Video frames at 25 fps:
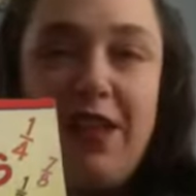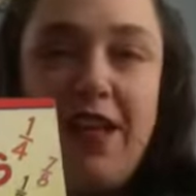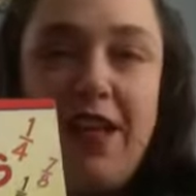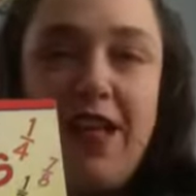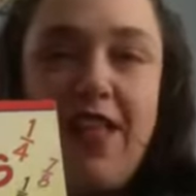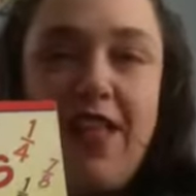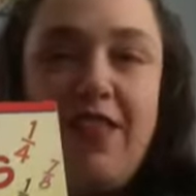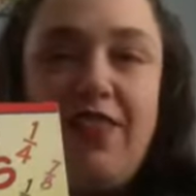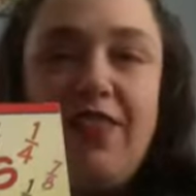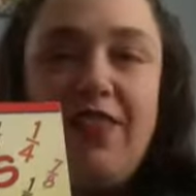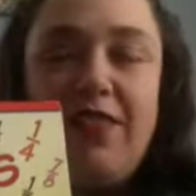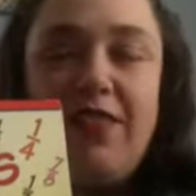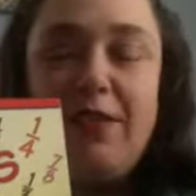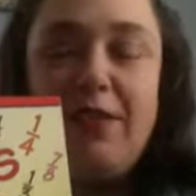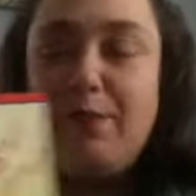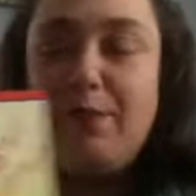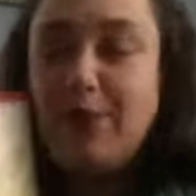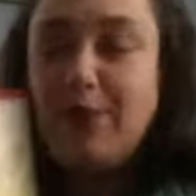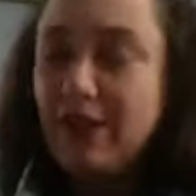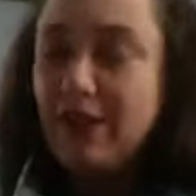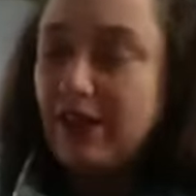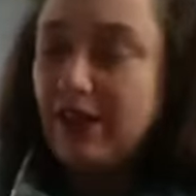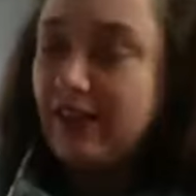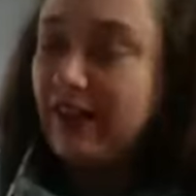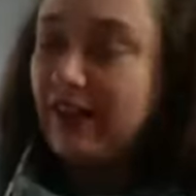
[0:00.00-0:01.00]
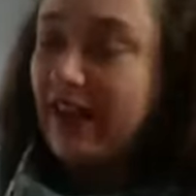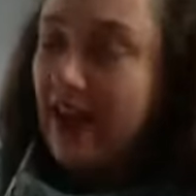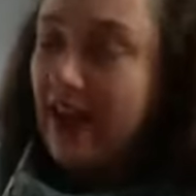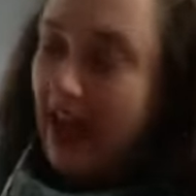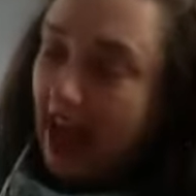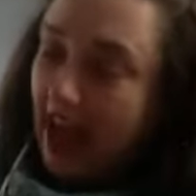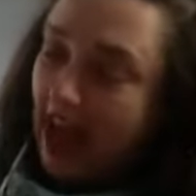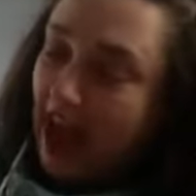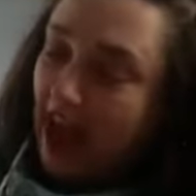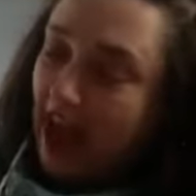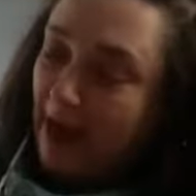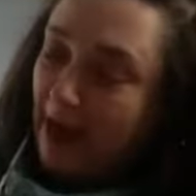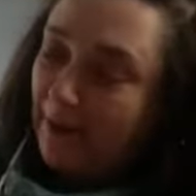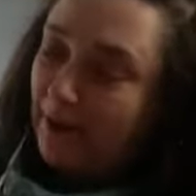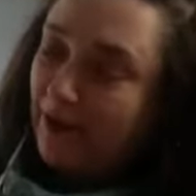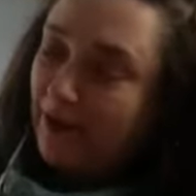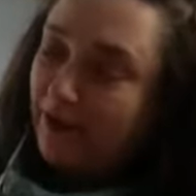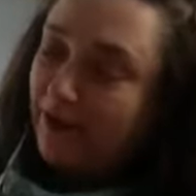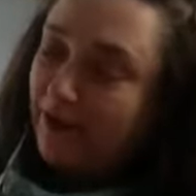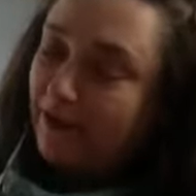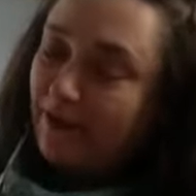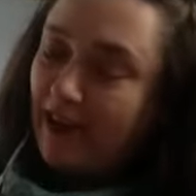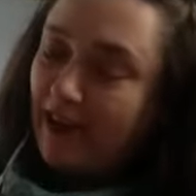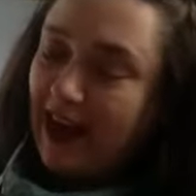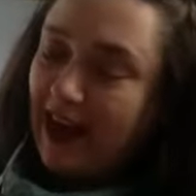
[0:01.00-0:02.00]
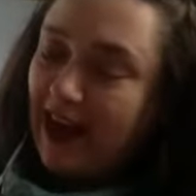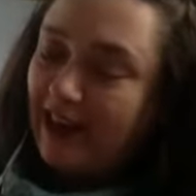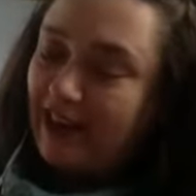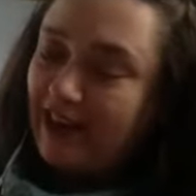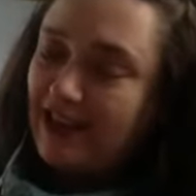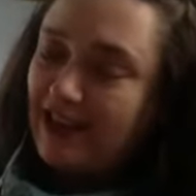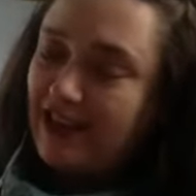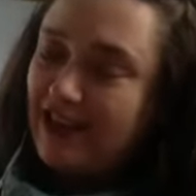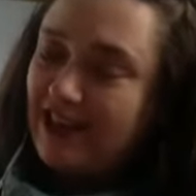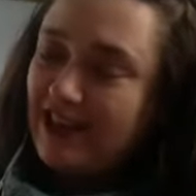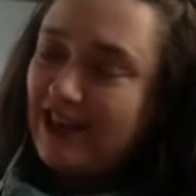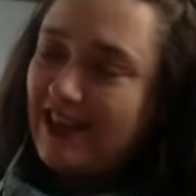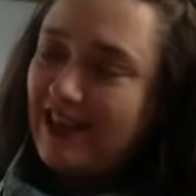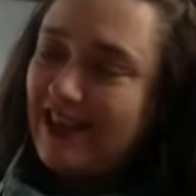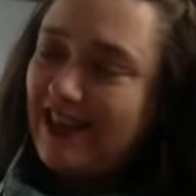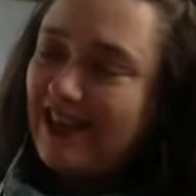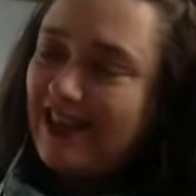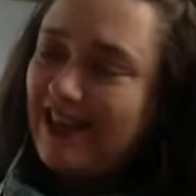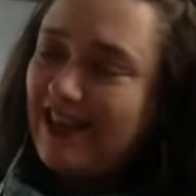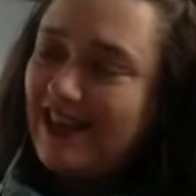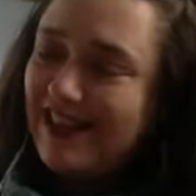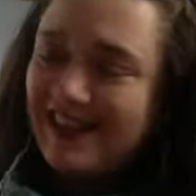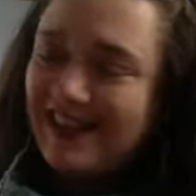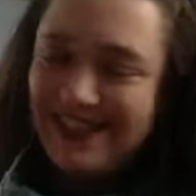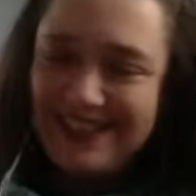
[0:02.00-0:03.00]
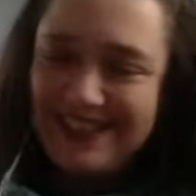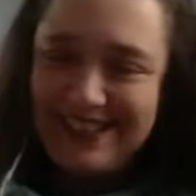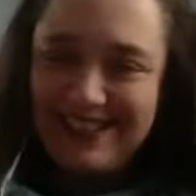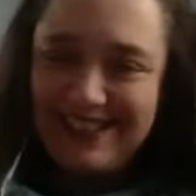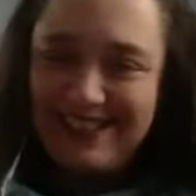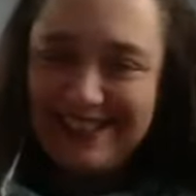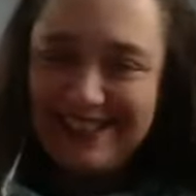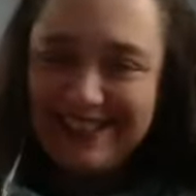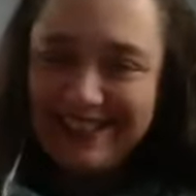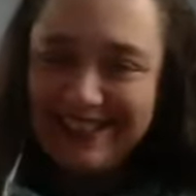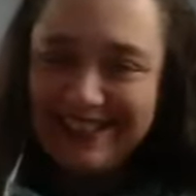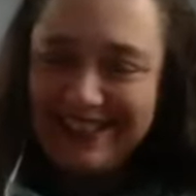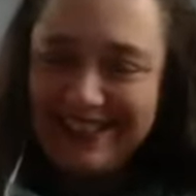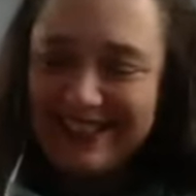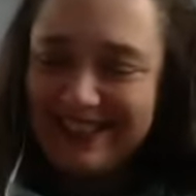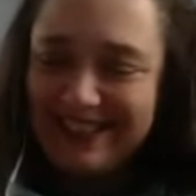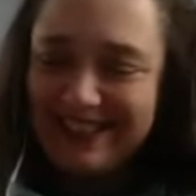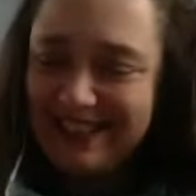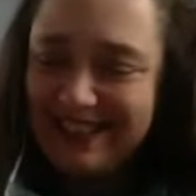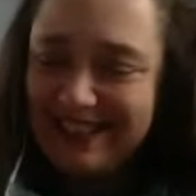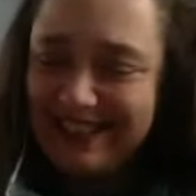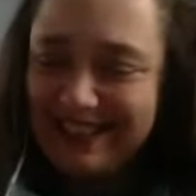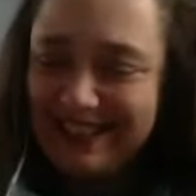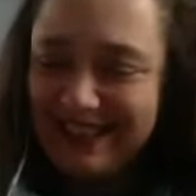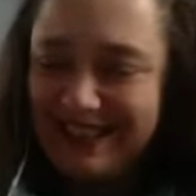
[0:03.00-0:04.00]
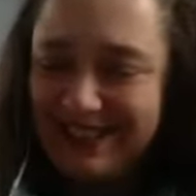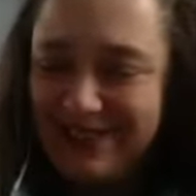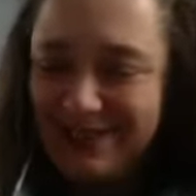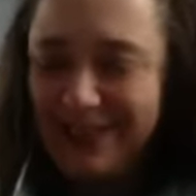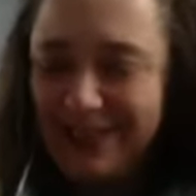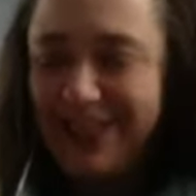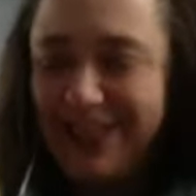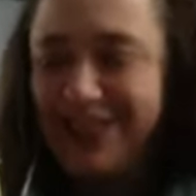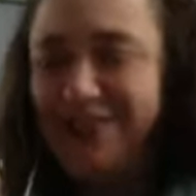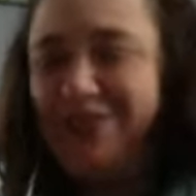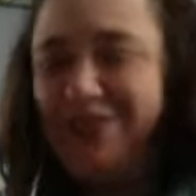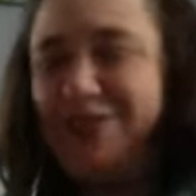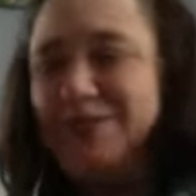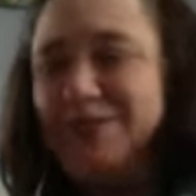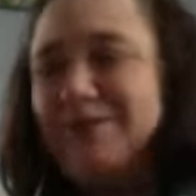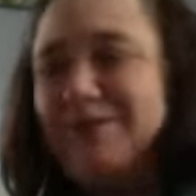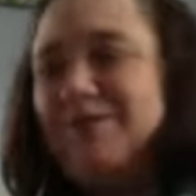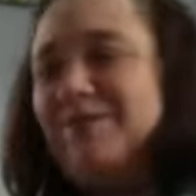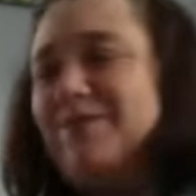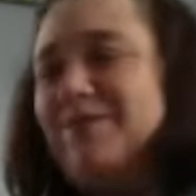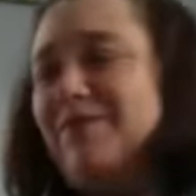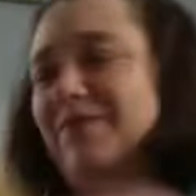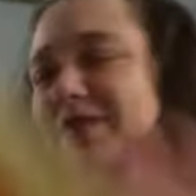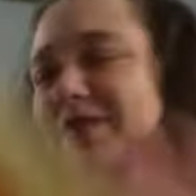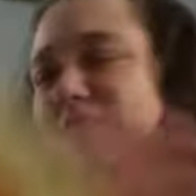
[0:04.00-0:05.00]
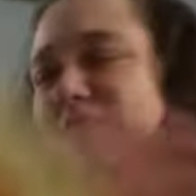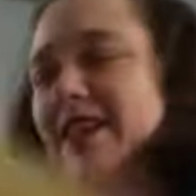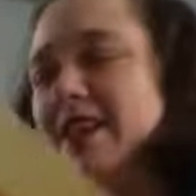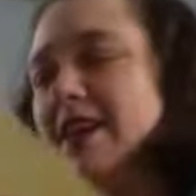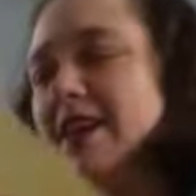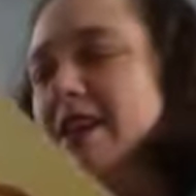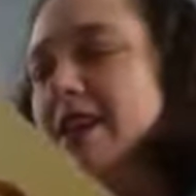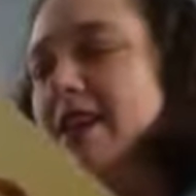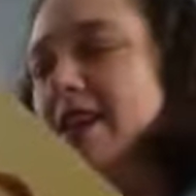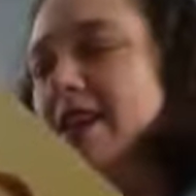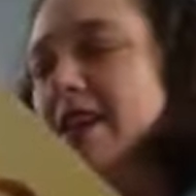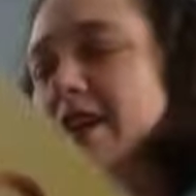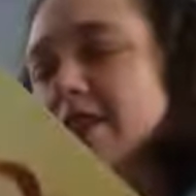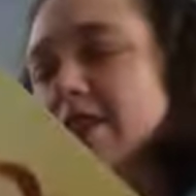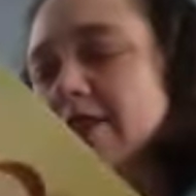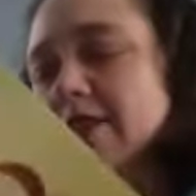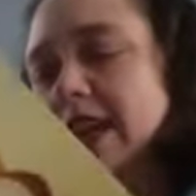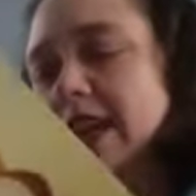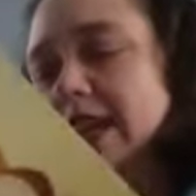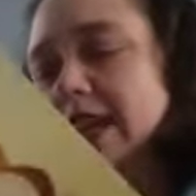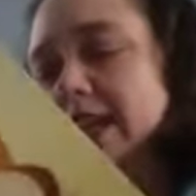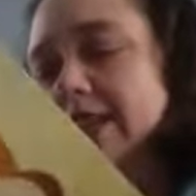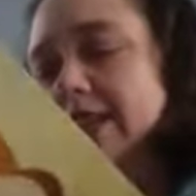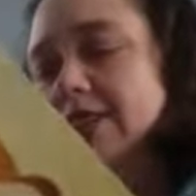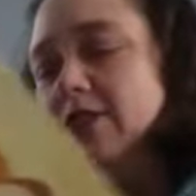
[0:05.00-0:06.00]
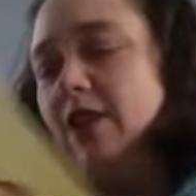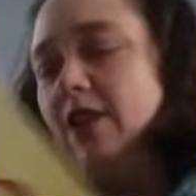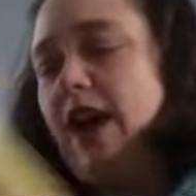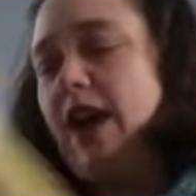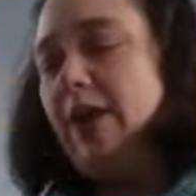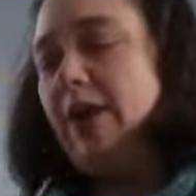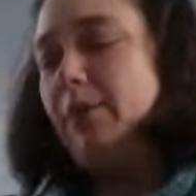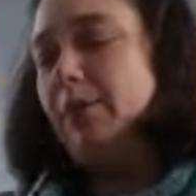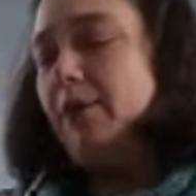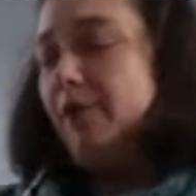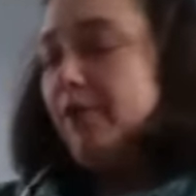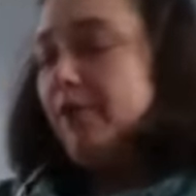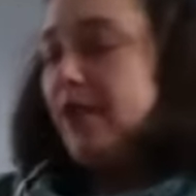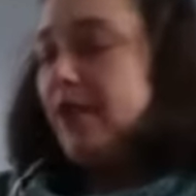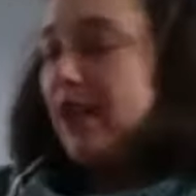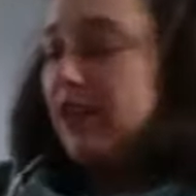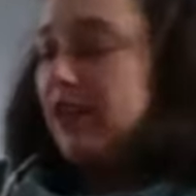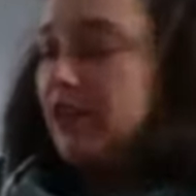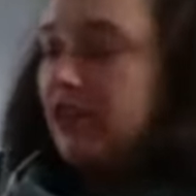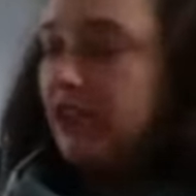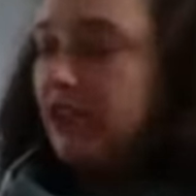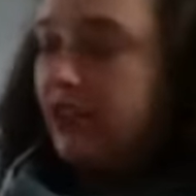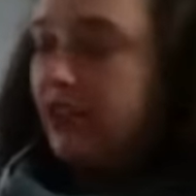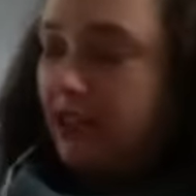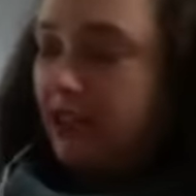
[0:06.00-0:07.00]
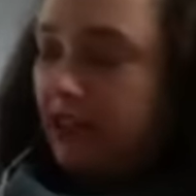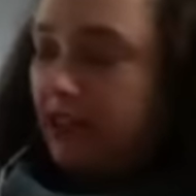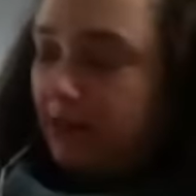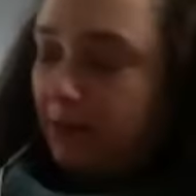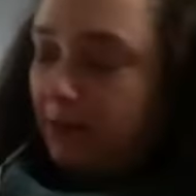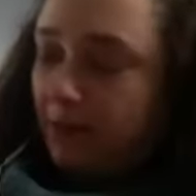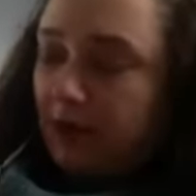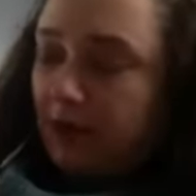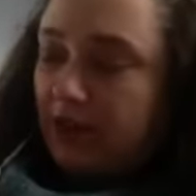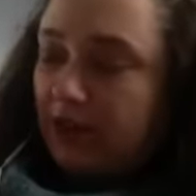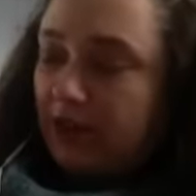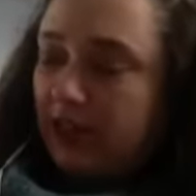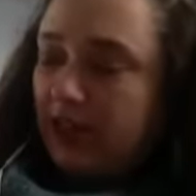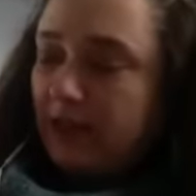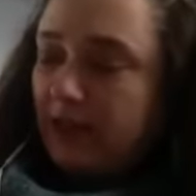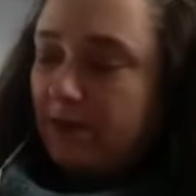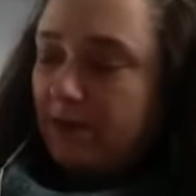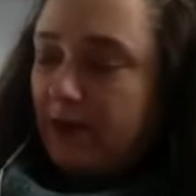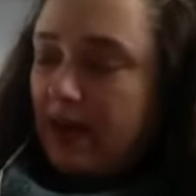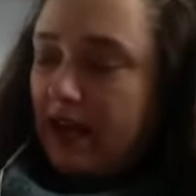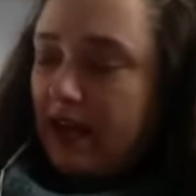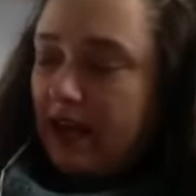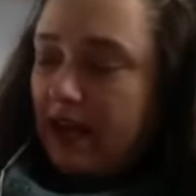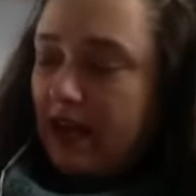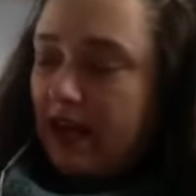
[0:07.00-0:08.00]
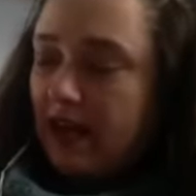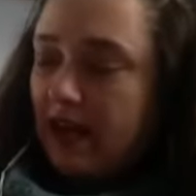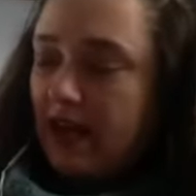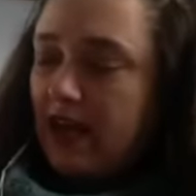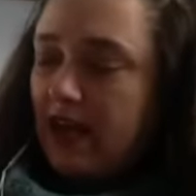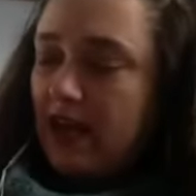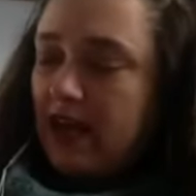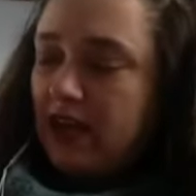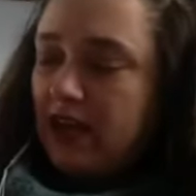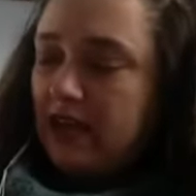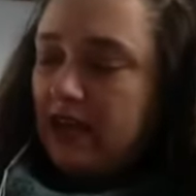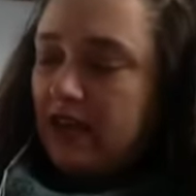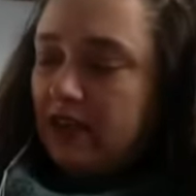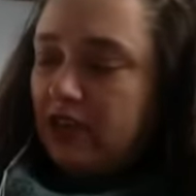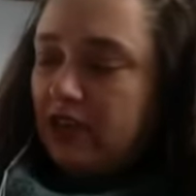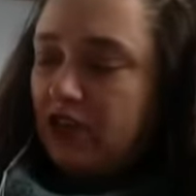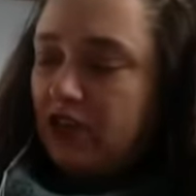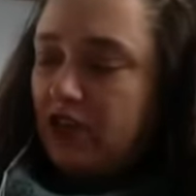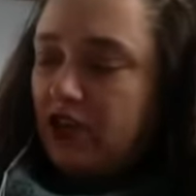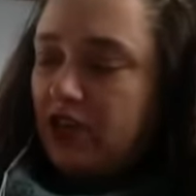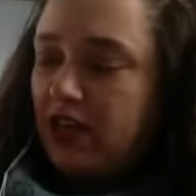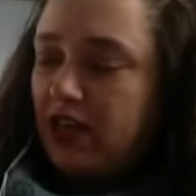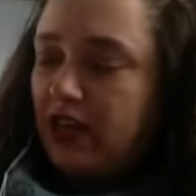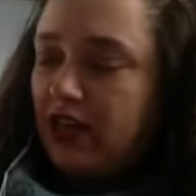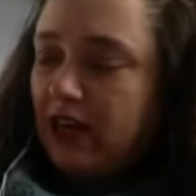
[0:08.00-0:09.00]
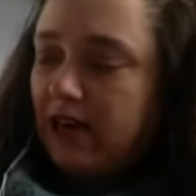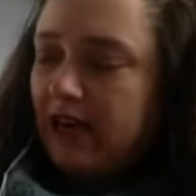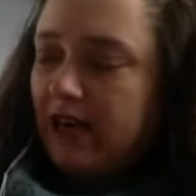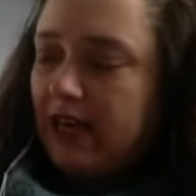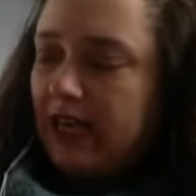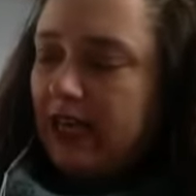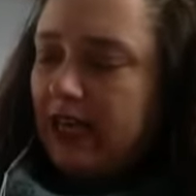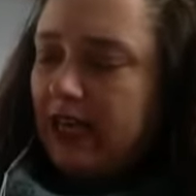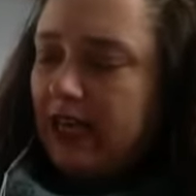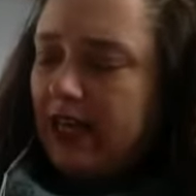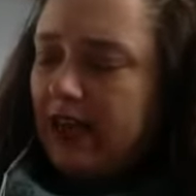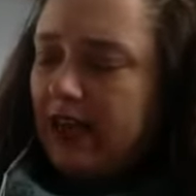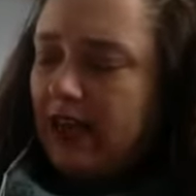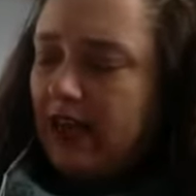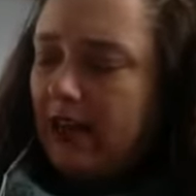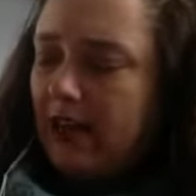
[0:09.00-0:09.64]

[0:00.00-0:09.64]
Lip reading: the book Apple Fractions. So cute. Okay, so Apple Fractions, this book is by Jerry